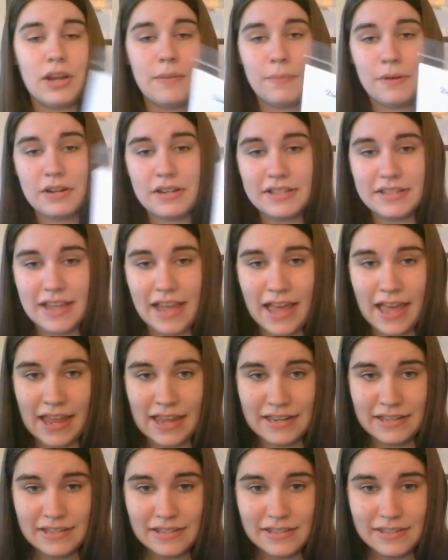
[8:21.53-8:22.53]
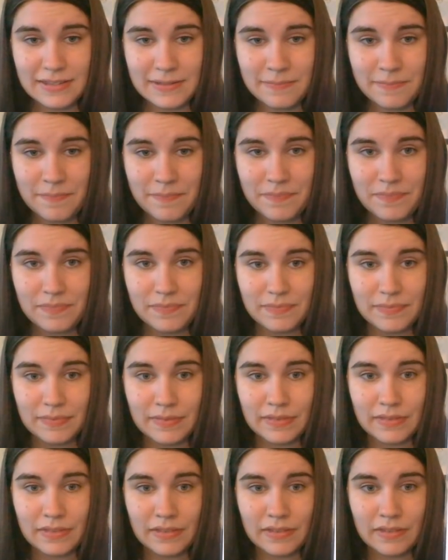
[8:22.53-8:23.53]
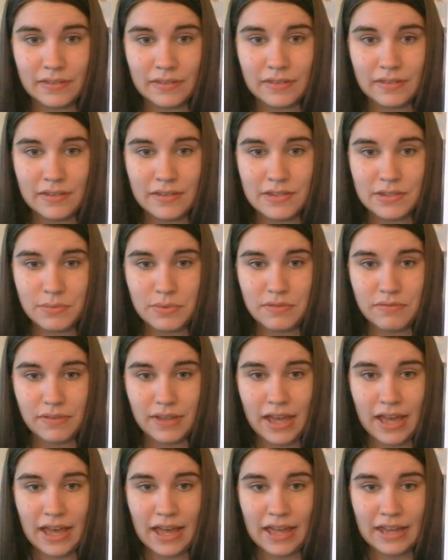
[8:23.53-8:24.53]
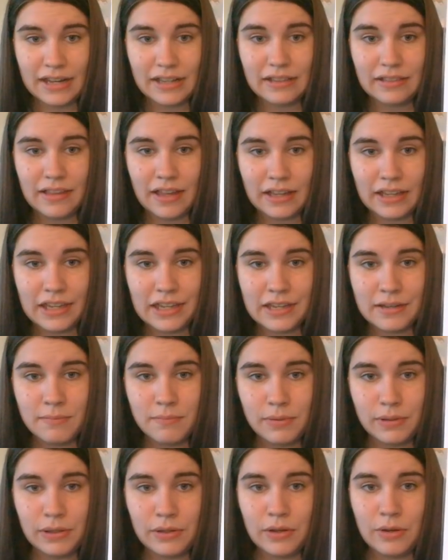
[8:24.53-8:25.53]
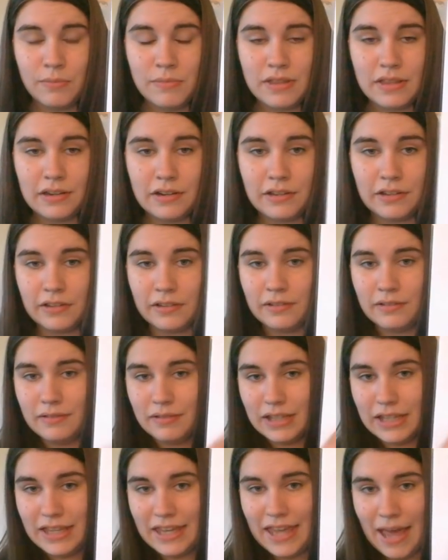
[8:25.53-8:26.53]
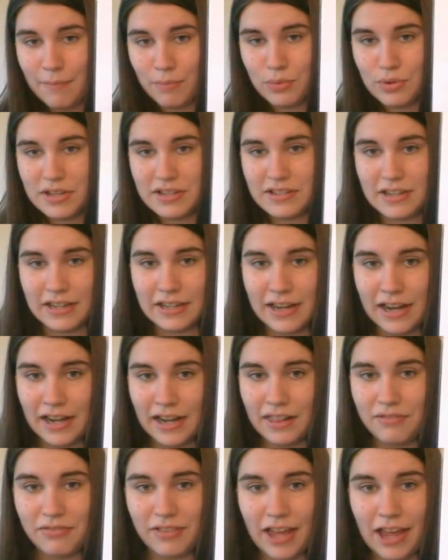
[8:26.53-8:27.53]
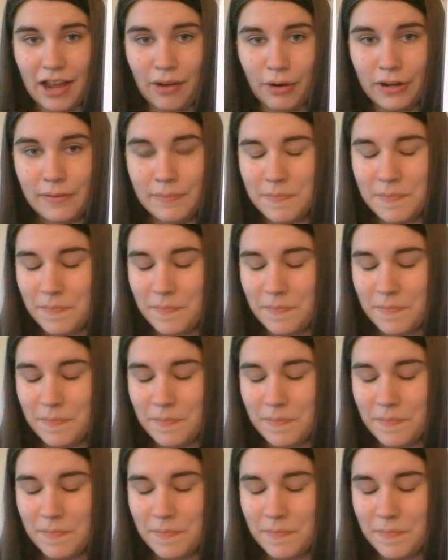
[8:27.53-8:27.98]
Designs. So we've got Lucky and Bloom, a little cat booty sticking out of the flower.